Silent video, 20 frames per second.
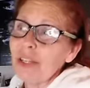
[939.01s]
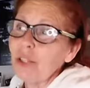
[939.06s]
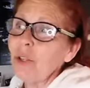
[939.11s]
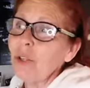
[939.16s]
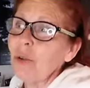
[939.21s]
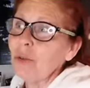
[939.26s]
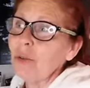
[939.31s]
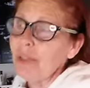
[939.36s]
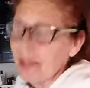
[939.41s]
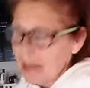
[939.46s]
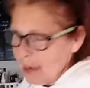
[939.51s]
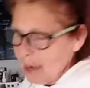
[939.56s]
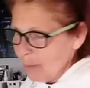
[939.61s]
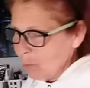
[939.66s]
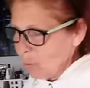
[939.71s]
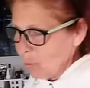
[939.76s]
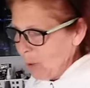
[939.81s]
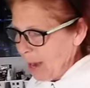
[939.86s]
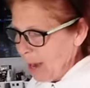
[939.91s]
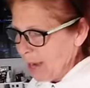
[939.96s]
So you think
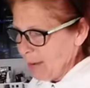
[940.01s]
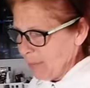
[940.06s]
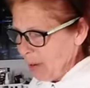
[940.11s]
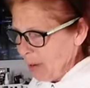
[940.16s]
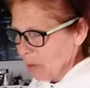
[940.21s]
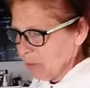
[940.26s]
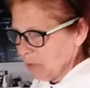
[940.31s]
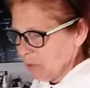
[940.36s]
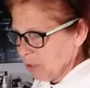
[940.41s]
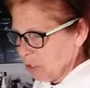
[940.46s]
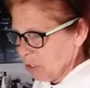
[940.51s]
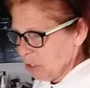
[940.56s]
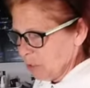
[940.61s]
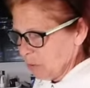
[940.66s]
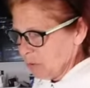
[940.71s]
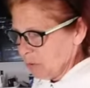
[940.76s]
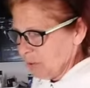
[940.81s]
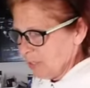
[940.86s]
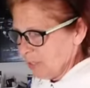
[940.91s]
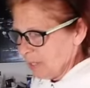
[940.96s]
I'm right about the
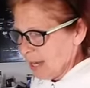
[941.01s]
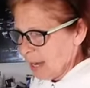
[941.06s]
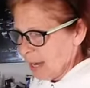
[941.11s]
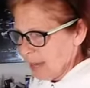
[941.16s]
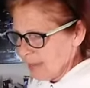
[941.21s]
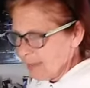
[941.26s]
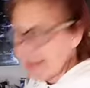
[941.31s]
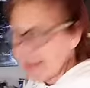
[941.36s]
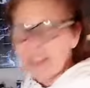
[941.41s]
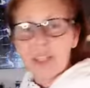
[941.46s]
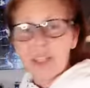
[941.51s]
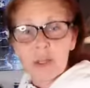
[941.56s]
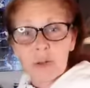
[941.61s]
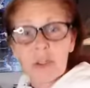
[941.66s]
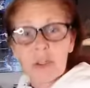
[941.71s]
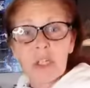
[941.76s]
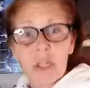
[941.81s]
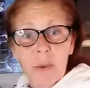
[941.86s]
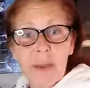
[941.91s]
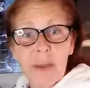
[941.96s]
Tuesday. I think so,
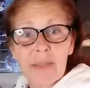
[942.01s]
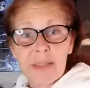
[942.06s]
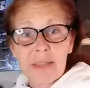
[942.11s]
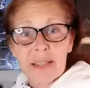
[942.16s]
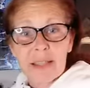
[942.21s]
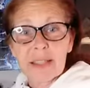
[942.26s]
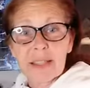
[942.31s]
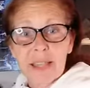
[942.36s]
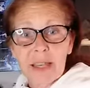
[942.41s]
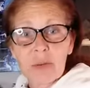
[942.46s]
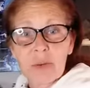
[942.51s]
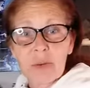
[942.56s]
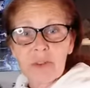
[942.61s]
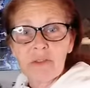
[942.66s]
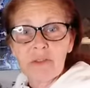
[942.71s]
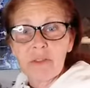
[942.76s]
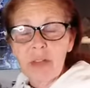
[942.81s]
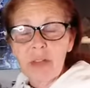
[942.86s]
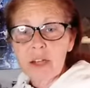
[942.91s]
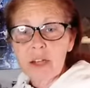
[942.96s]
too. I think it's Lake
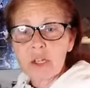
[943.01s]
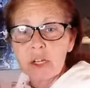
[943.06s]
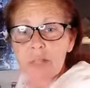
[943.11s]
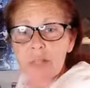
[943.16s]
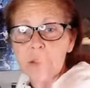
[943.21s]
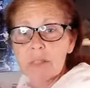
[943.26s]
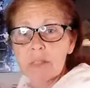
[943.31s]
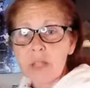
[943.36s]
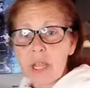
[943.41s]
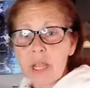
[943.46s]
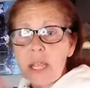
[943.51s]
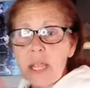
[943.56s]
Reflections.